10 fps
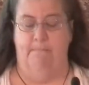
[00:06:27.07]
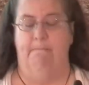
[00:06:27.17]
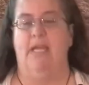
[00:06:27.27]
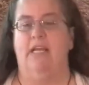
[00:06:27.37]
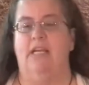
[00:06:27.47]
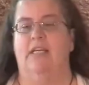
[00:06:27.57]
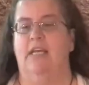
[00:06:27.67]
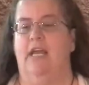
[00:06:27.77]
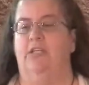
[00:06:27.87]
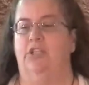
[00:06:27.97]
make a
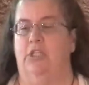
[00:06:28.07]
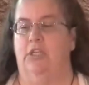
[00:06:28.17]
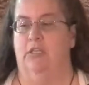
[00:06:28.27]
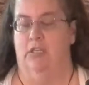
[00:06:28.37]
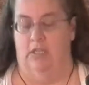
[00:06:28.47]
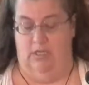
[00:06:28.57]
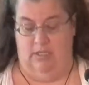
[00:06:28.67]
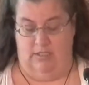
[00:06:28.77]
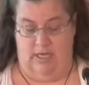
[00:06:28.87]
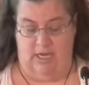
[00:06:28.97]
connection,
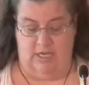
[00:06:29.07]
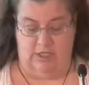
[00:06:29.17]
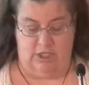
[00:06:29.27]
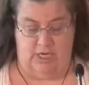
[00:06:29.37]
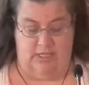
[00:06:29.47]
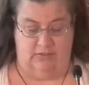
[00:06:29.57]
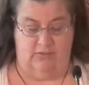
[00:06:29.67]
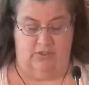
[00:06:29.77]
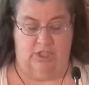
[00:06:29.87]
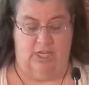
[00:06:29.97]
take a
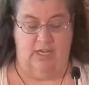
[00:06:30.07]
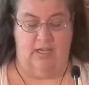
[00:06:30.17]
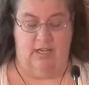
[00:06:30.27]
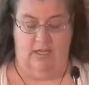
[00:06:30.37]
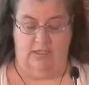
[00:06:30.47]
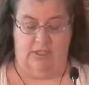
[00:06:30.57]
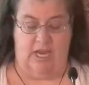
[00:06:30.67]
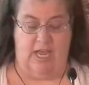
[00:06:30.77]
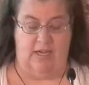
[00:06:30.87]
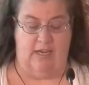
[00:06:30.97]
chance,
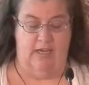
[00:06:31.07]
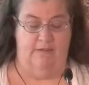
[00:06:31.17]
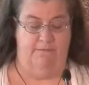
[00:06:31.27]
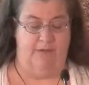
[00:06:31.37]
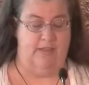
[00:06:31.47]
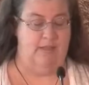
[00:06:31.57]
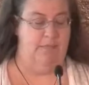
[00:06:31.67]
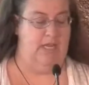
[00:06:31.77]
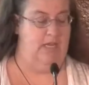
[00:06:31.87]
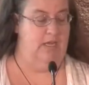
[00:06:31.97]
chat and invite
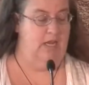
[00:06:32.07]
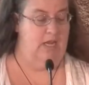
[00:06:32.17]
them in.